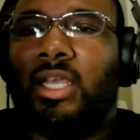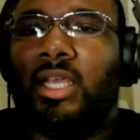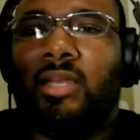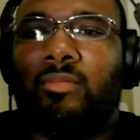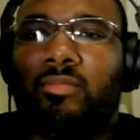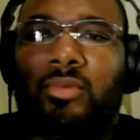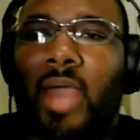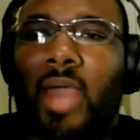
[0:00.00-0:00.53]

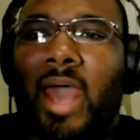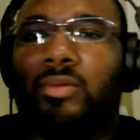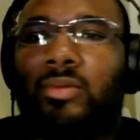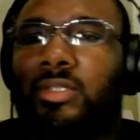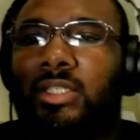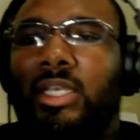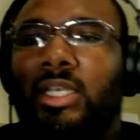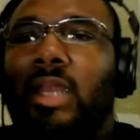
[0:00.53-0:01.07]

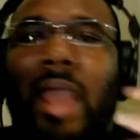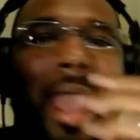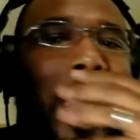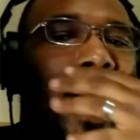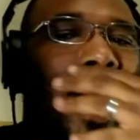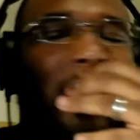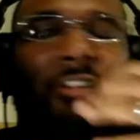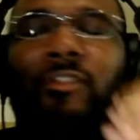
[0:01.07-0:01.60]
it.
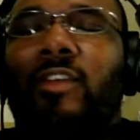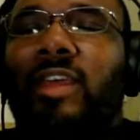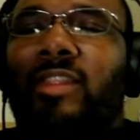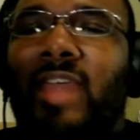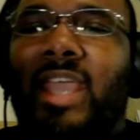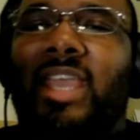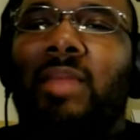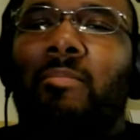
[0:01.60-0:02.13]
If
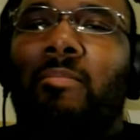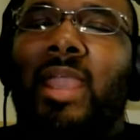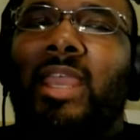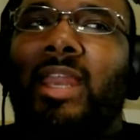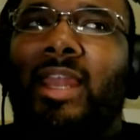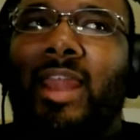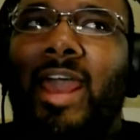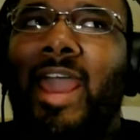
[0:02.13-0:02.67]
they can make it
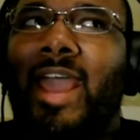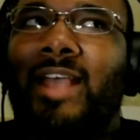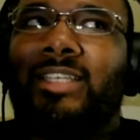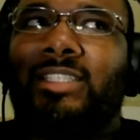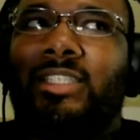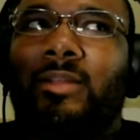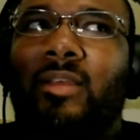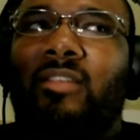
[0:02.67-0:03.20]

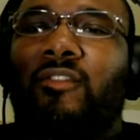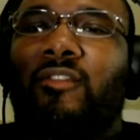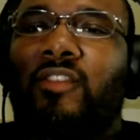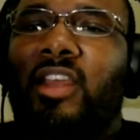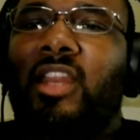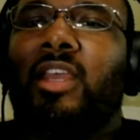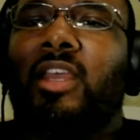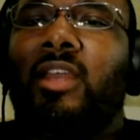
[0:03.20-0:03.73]
last, if the
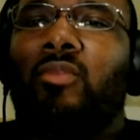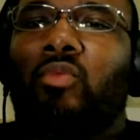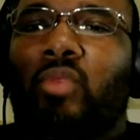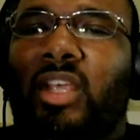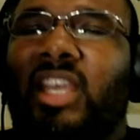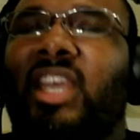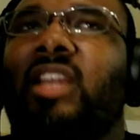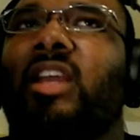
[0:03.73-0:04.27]
Vita can
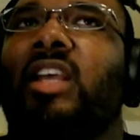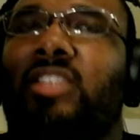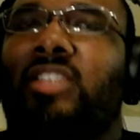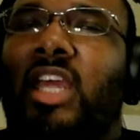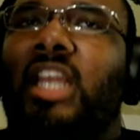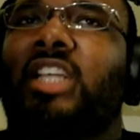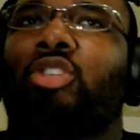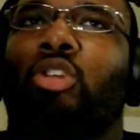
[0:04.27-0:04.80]
get a
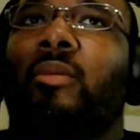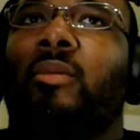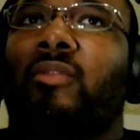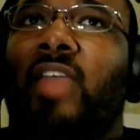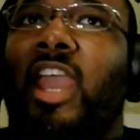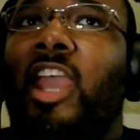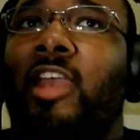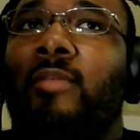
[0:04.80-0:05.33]
steady stream of
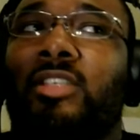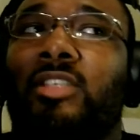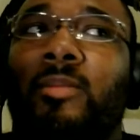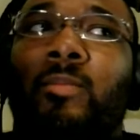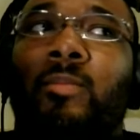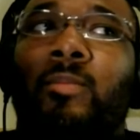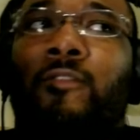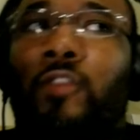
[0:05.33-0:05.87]
games
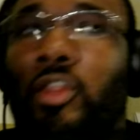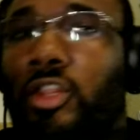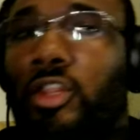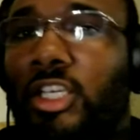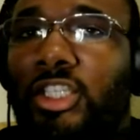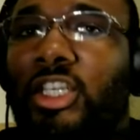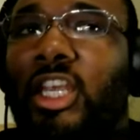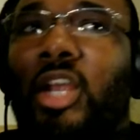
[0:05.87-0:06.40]
for
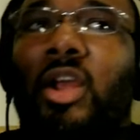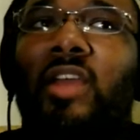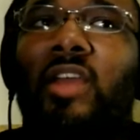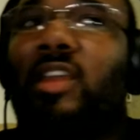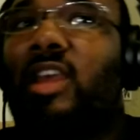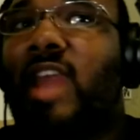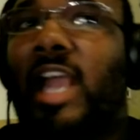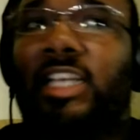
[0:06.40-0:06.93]
this year and
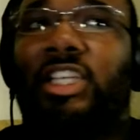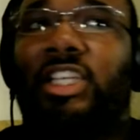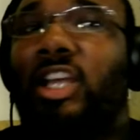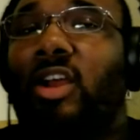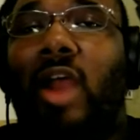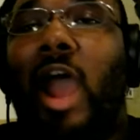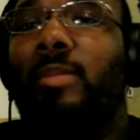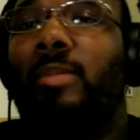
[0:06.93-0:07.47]
then next
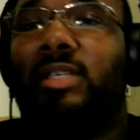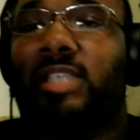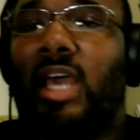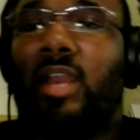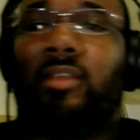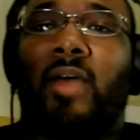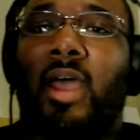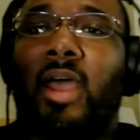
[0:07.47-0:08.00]
year, I'll be
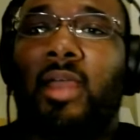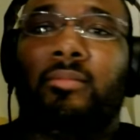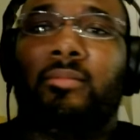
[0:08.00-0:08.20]
satisfied.